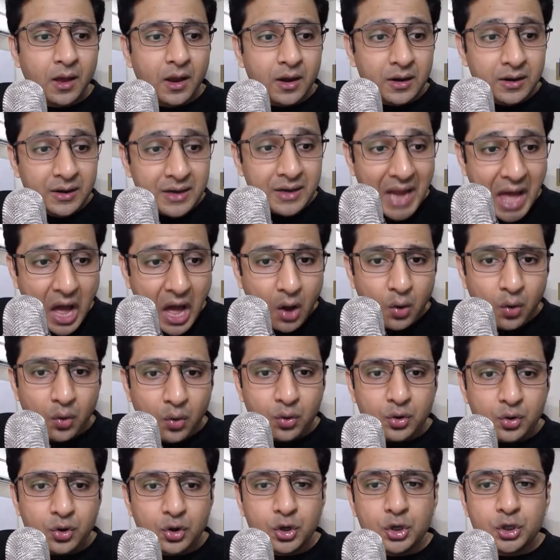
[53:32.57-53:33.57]

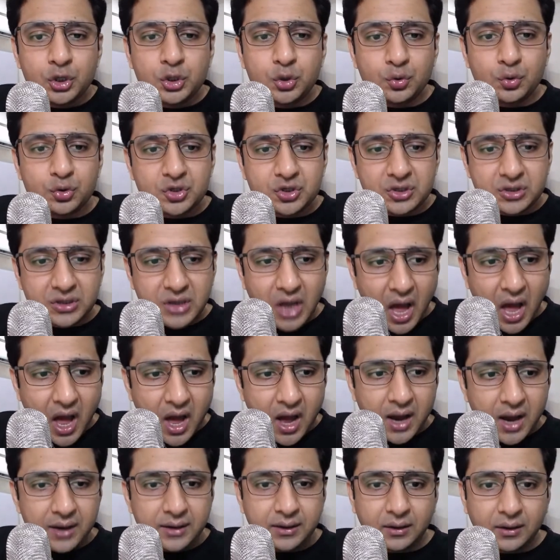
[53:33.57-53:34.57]
now you
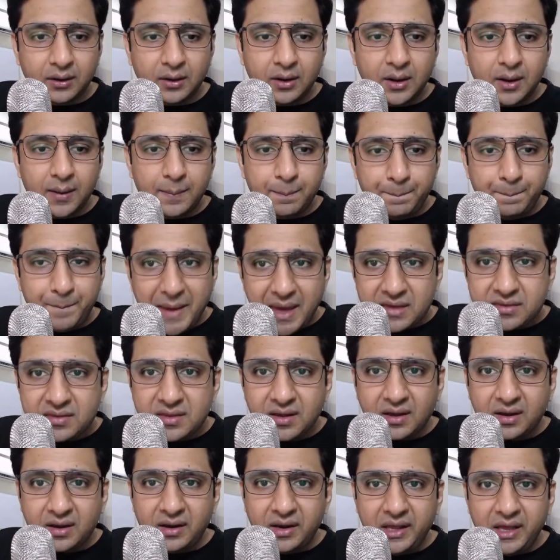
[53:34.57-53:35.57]
start
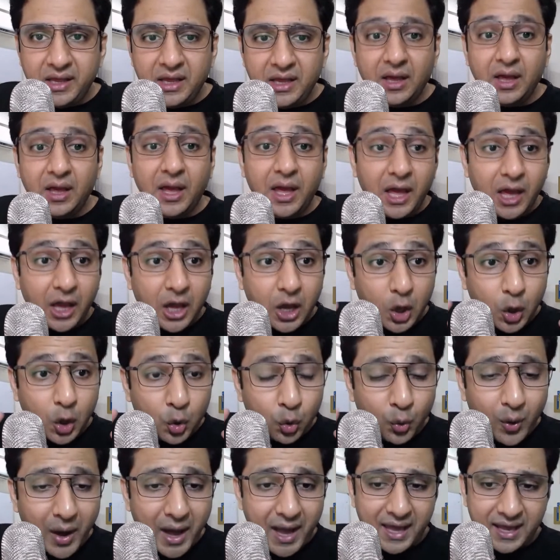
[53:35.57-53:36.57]
basically
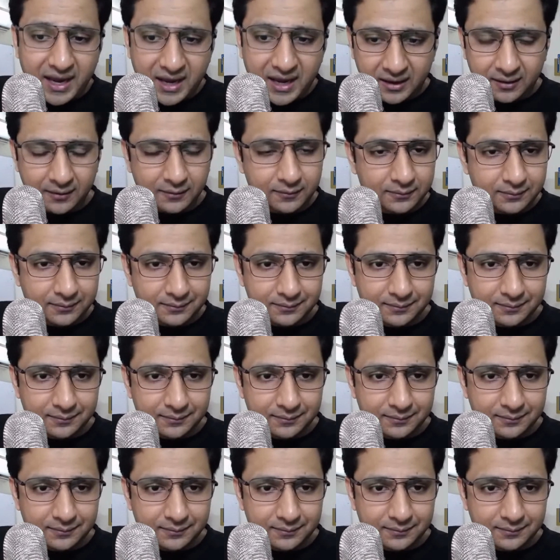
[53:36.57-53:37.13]
acquiring.